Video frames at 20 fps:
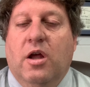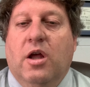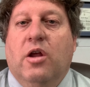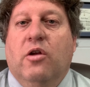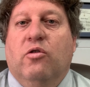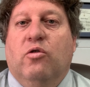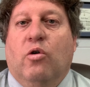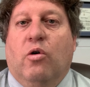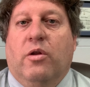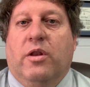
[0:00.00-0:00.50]

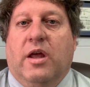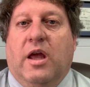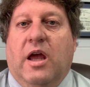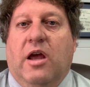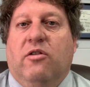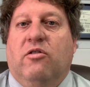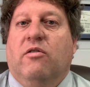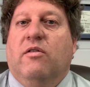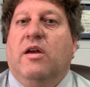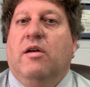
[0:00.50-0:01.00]
So in the
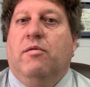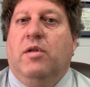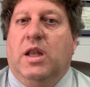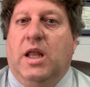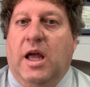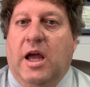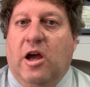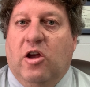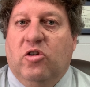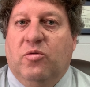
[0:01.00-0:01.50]
case of giving
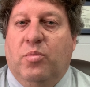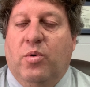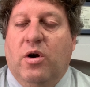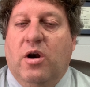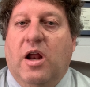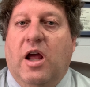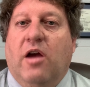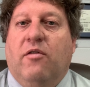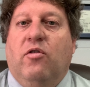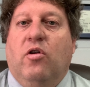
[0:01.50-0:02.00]
the aspirin,
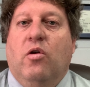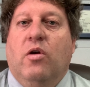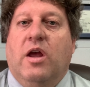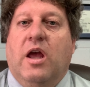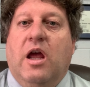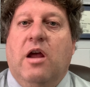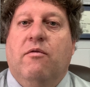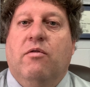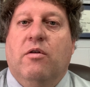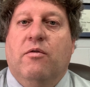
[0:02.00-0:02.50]
after you
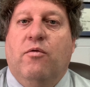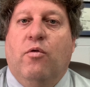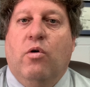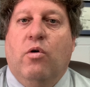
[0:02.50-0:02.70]
gave the